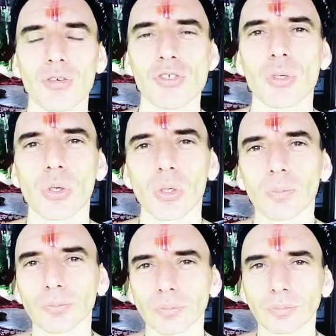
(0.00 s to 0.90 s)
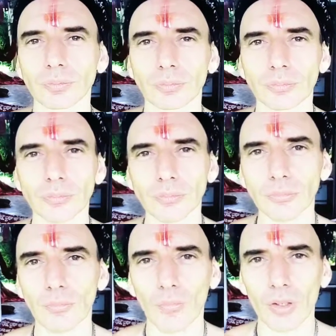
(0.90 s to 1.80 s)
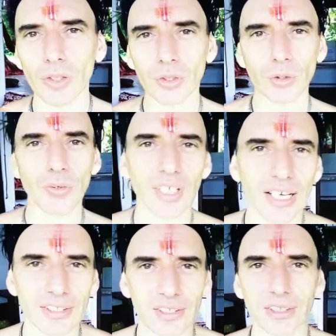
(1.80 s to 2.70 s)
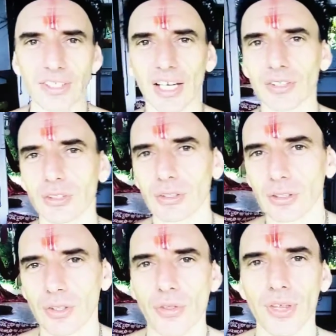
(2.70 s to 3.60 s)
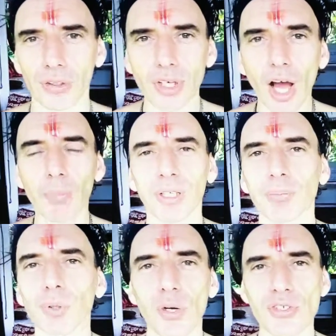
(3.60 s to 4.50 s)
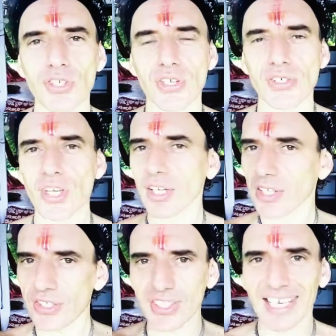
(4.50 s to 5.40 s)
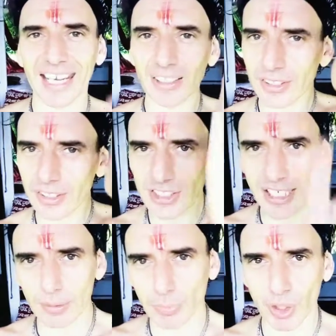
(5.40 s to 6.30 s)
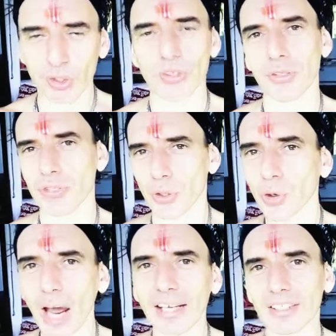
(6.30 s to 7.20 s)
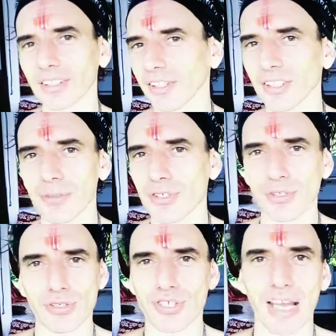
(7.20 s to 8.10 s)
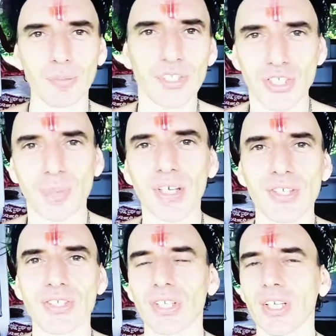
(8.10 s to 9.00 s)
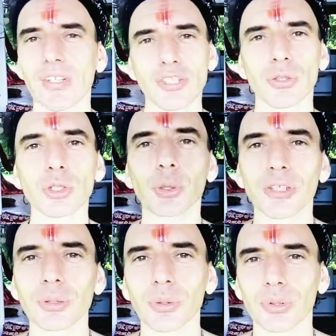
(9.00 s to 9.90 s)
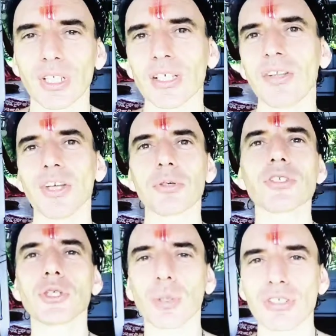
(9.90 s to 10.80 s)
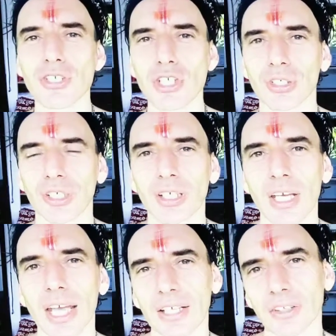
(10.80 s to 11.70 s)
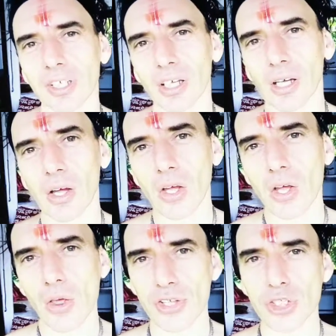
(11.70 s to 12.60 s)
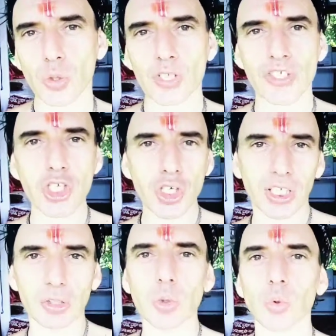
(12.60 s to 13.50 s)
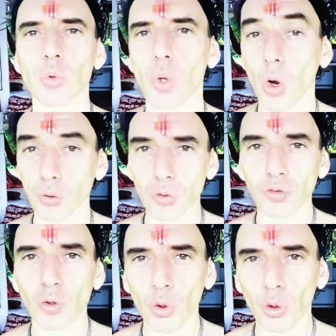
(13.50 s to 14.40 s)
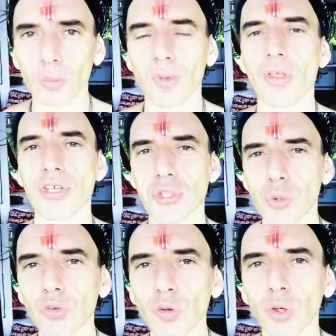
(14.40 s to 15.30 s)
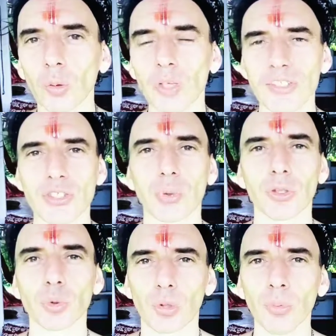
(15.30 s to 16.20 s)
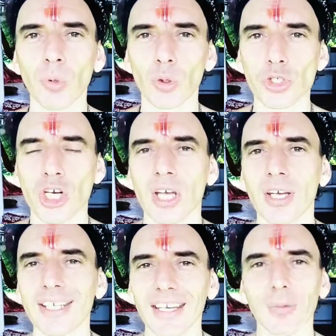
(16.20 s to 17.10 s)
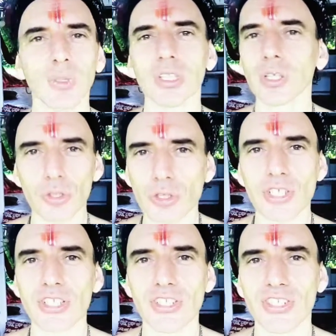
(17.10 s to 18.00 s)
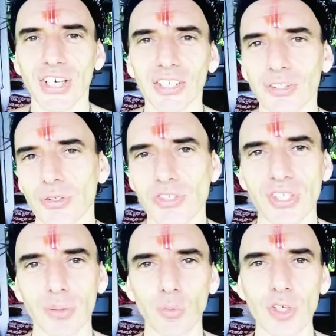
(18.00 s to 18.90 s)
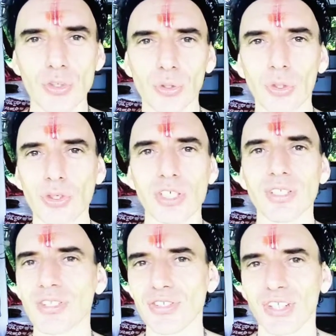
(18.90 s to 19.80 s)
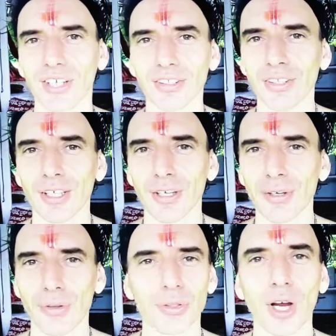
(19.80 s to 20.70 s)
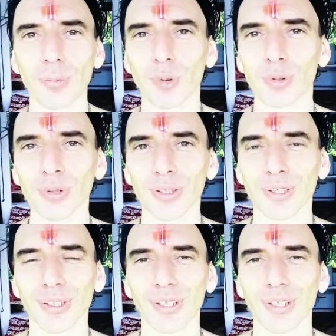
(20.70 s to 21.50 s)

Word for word: So, you know, the idea that uh, the uncoupling process is the end, it's like poof, there is a crack and then there is just empty space. That's not true at all. There is a transition. And uh, this transitioning to a new form, this new form that is going to emerge, can be consciously designed in the same way as you consciously design the couple